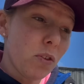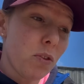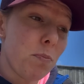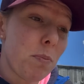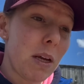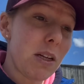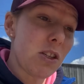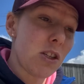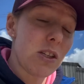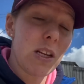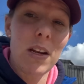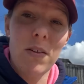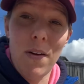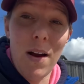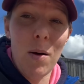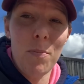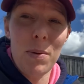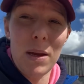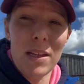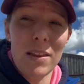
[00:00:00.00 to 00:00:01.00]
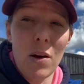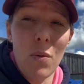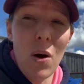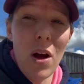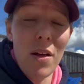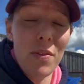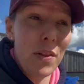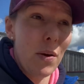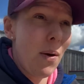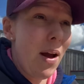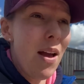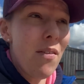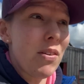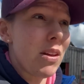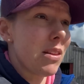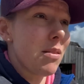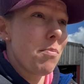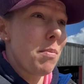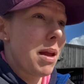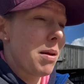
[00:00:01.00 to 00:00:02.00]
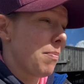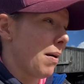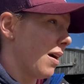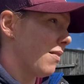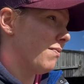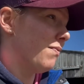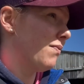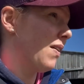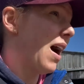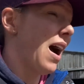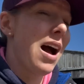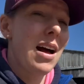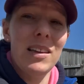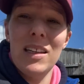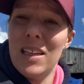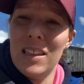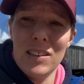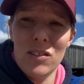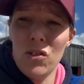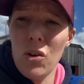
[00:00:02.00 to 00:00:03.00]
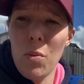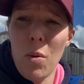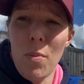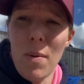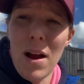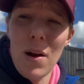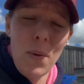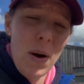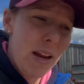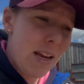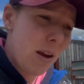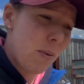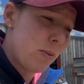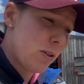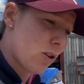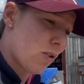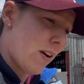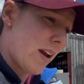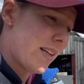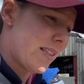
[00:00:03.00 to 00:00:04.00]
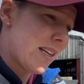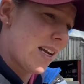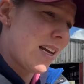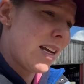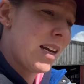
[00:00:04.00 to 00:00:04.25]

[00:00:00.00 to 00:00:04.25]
some pictures in of how big they were. They were heavier than me by far, like double my weight. It was crazy.